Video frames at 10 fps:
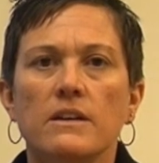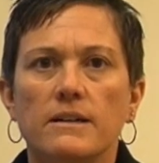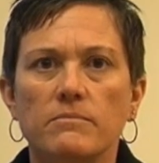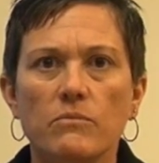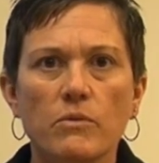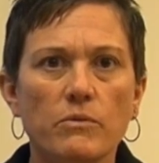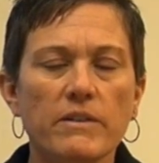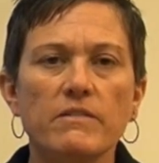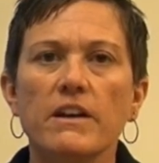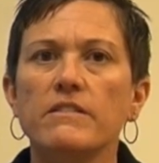When
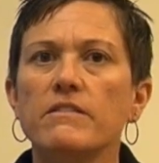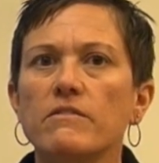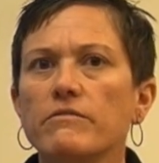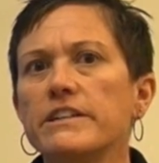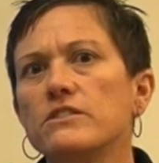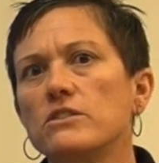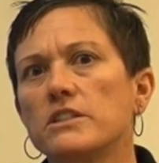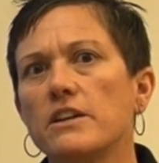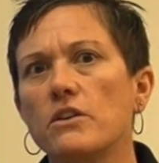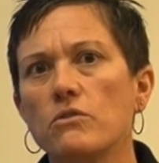we've done
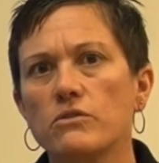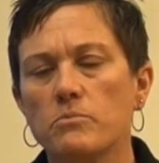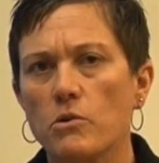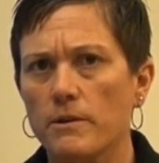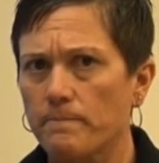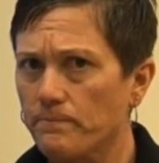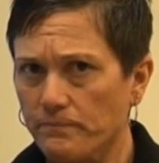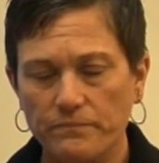research on youth sport,